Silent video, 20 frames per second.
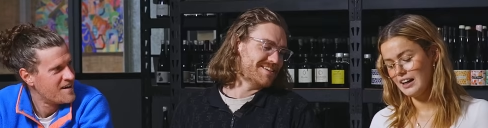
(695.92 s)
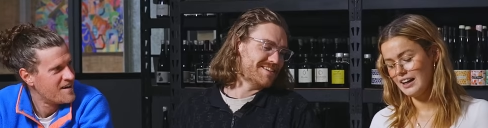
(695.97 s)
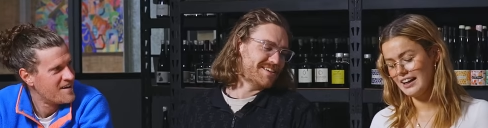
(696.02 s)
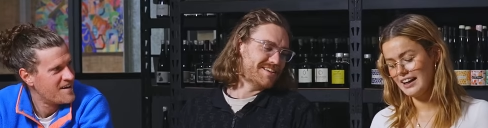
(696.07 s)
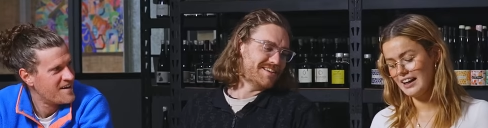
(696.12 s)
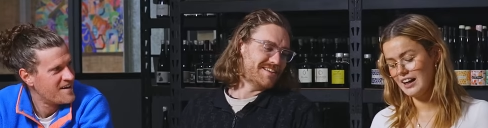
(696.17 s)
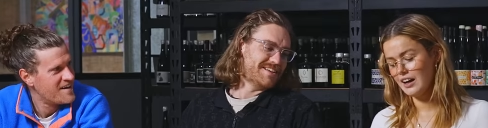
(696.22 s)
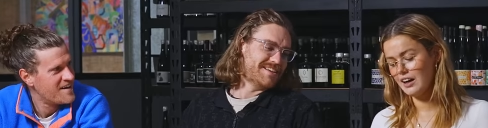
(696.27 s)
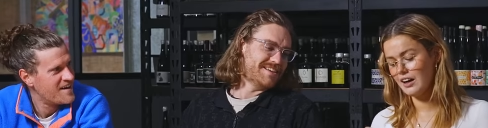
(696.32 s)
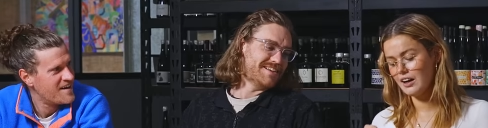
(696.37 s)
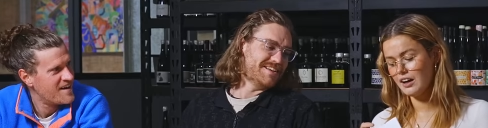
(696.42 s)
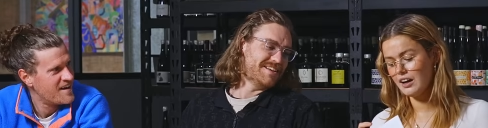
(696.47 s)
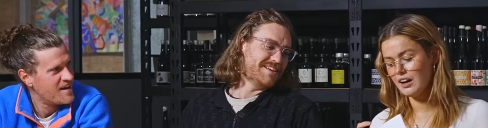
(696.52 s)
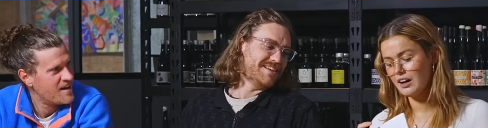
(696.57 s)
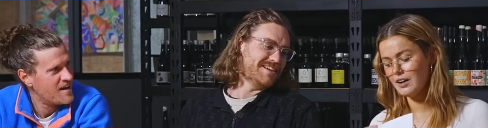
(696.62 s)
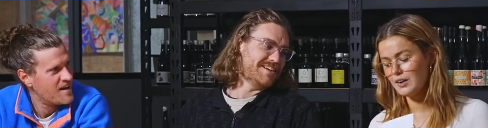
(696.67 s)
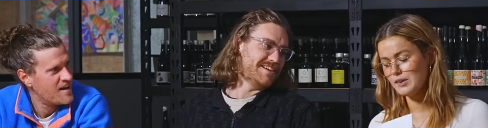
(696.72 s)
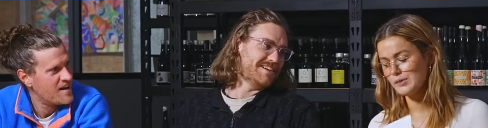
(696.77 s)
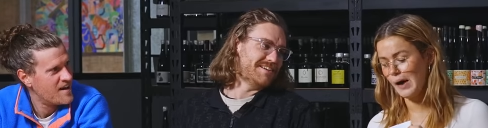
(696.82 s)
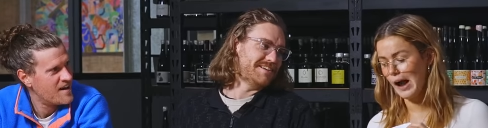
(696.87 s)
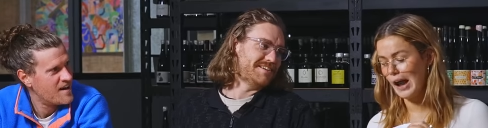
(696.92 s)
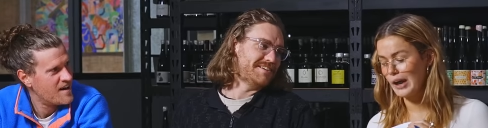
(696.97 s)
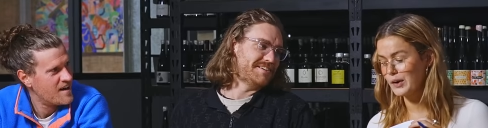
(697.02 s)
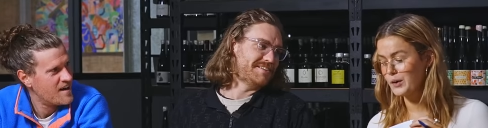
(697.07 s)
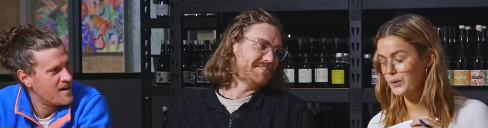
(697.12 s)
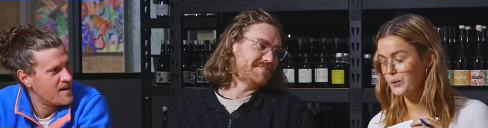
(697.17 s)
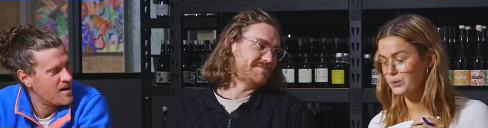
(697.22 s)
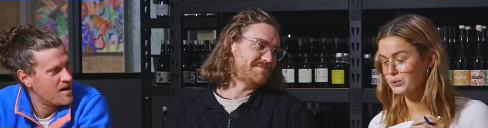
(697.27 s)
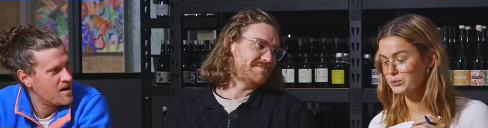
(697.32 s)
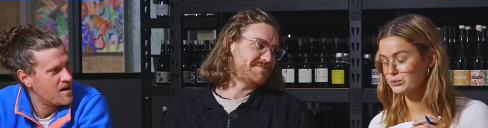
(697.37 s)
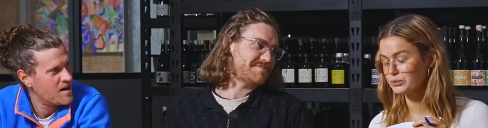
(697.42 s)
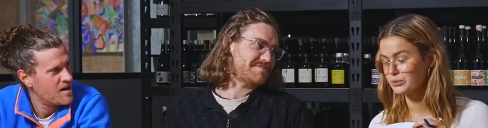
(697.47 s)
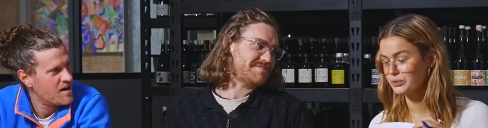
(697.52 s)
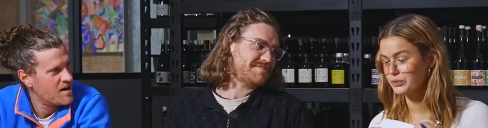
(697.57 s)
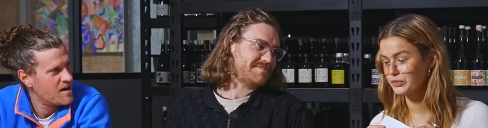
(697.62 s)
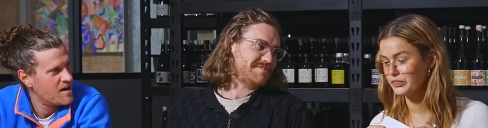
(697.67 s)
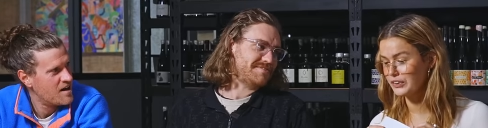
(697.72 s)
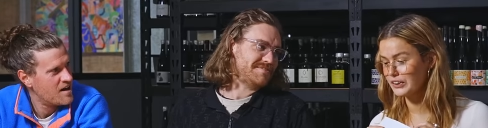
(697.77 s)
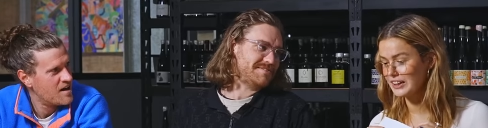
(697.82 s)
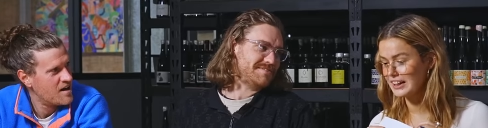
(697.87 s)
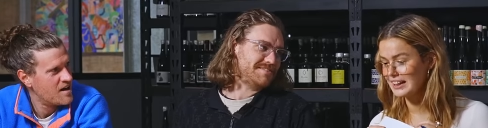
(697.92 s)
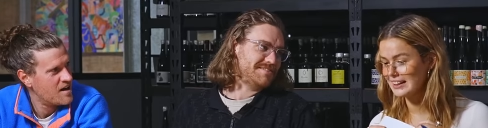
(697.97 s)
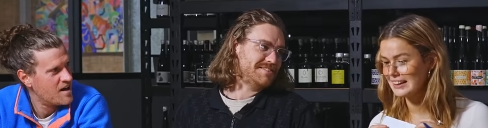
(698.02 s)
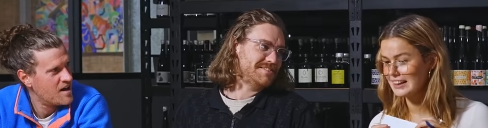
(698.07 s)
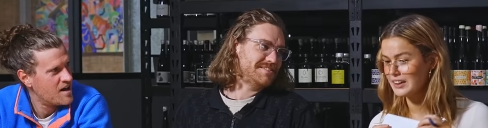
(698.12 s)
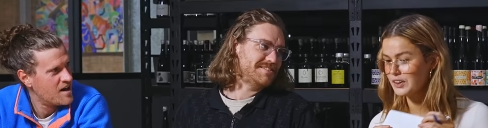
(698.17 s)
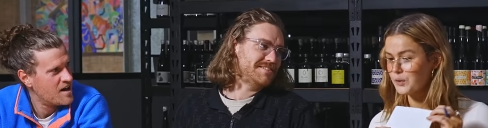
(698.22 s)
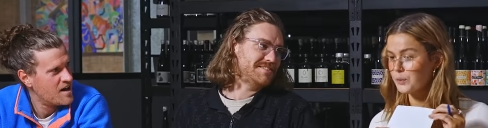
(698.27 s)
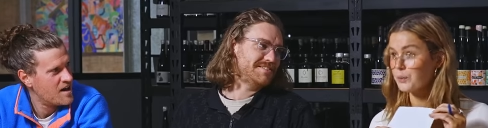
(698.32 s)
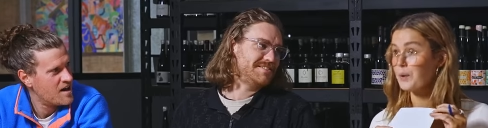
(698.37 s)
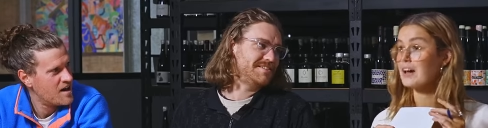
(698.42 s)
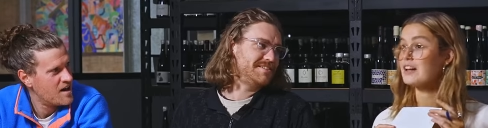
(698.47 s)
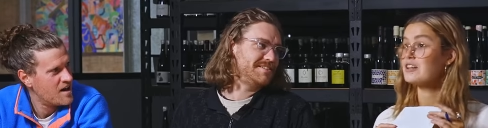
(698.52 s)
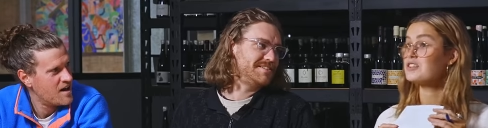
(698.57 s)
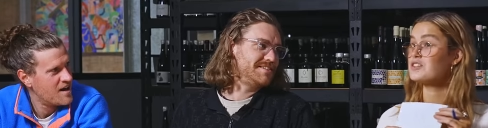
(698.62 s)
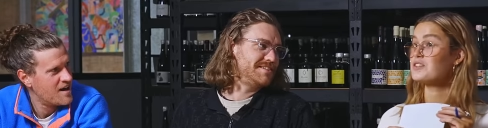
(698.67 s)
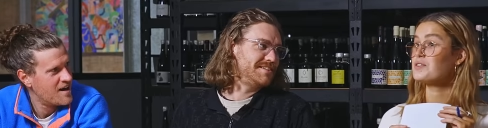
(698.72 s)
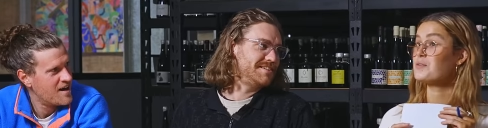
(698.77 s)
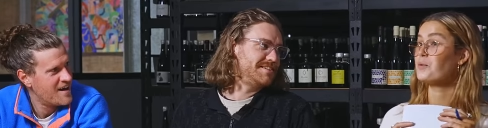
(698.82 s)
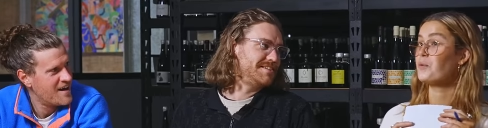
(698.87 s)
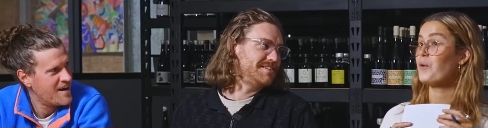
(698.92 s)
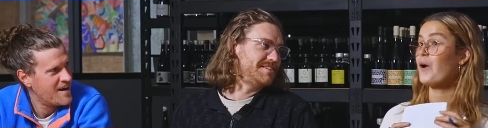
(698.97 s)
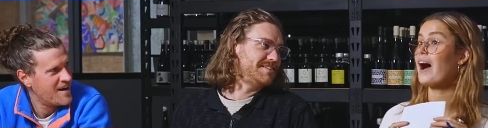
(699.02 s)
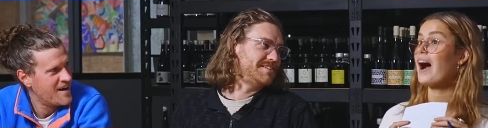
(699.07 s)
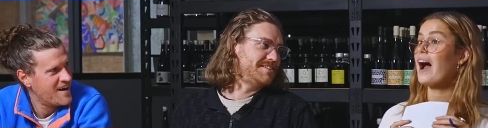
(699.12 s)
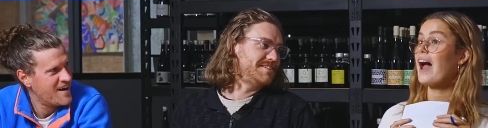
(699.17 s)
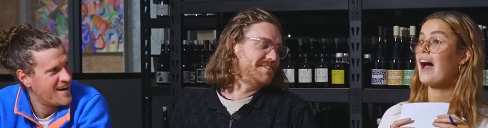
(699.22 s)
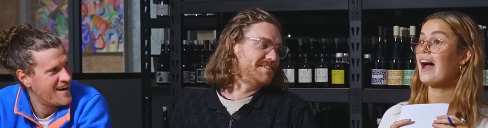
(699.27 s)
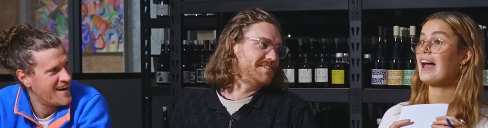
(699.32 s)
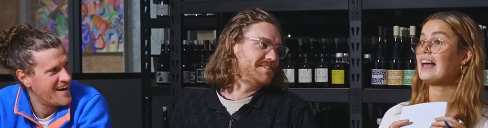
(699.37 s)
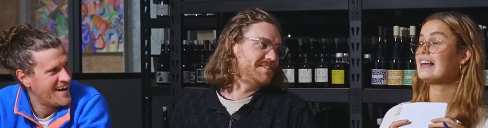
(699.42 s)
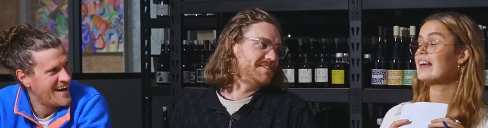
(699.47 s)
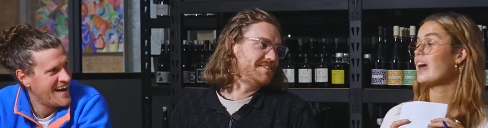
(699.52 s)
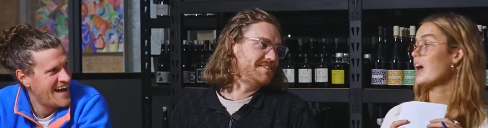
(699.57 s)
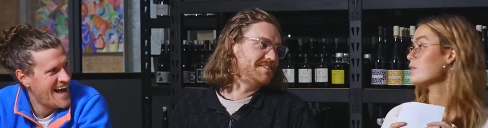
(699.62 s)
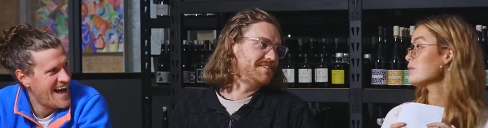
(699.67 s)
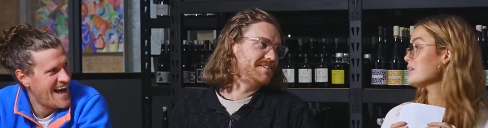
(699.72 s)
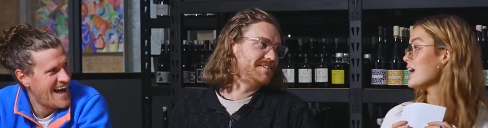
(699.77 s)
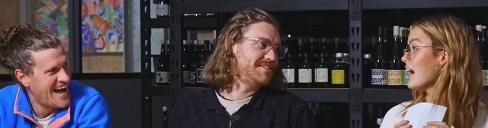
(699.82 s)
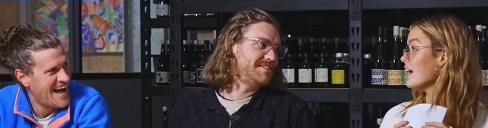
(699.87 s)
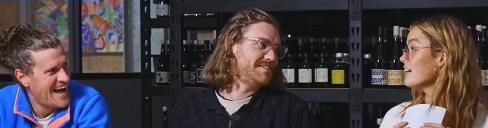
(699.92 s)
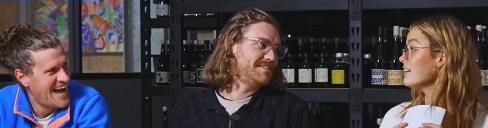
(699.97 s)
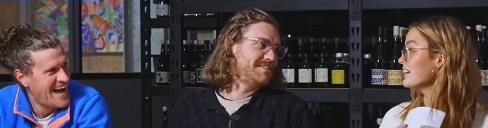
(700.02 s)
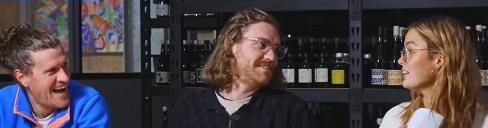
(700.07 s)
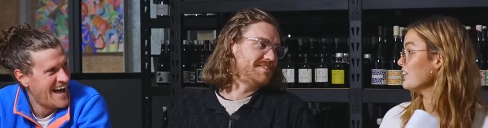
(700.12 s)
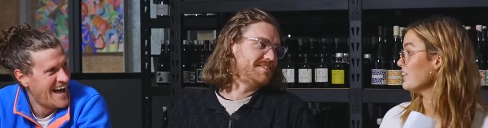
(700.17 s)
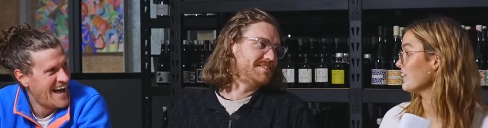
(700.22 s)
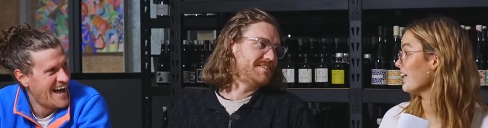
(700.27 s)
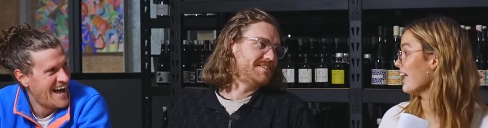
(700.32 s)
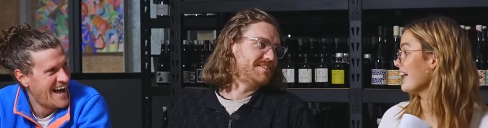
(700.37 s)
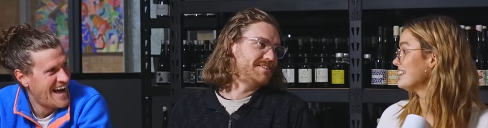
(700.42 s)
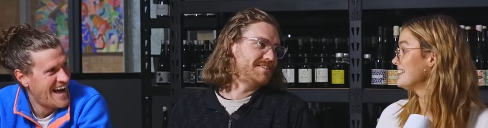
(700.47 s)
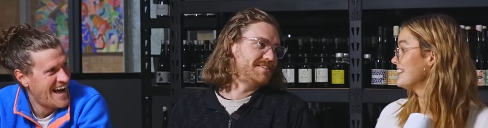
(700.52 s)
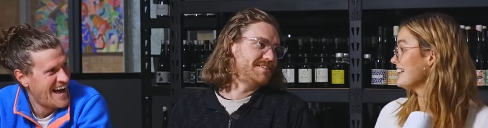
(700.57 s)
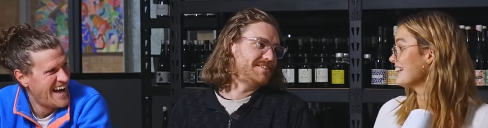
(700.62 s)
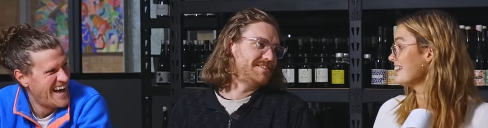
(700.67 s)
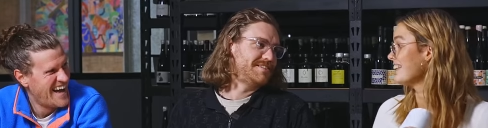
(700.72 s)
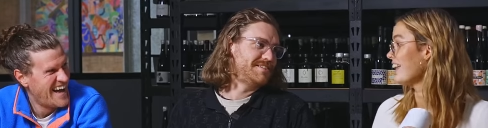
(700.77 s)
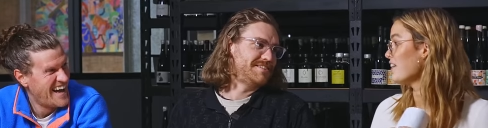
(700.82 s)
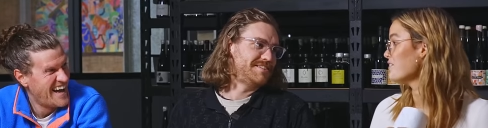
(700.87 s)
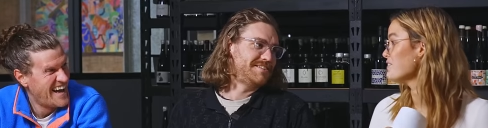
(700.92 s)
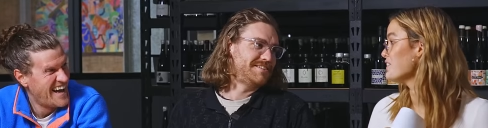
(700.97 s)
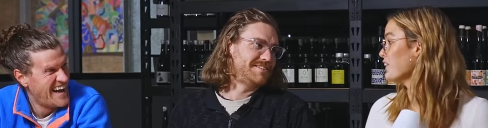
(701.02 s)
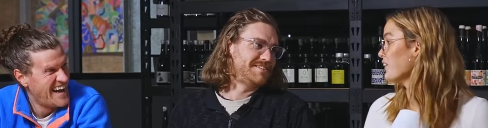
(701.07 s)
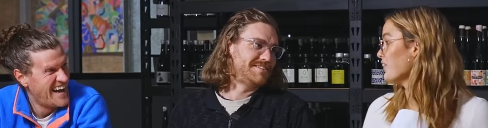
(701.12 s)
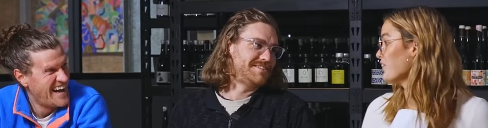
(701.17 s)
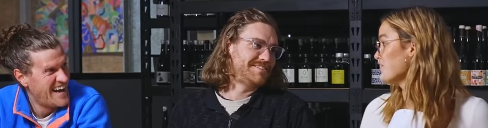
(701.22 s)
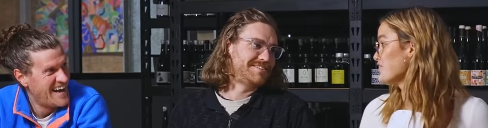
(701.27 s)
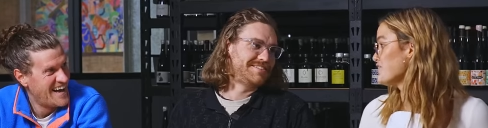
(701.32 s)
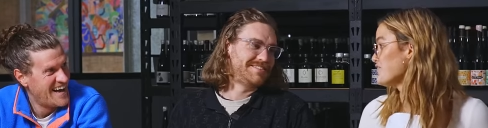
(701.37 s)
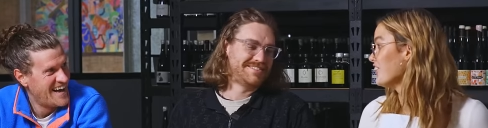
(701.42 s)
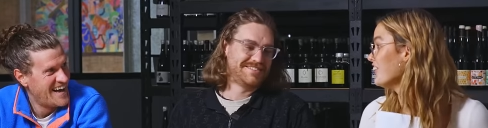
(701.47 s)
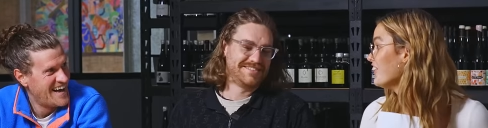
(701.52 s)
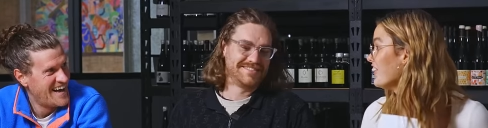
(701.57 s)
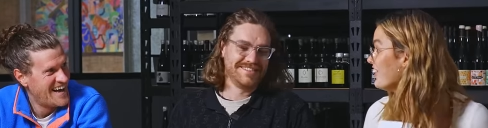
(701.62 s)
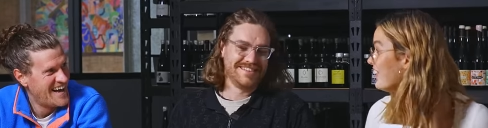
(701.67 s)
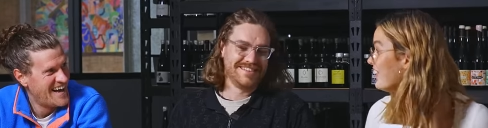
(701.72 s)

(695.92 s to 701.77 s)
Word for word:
Speaker 1: I really questioned why I kept hounding you guys to let me on the show.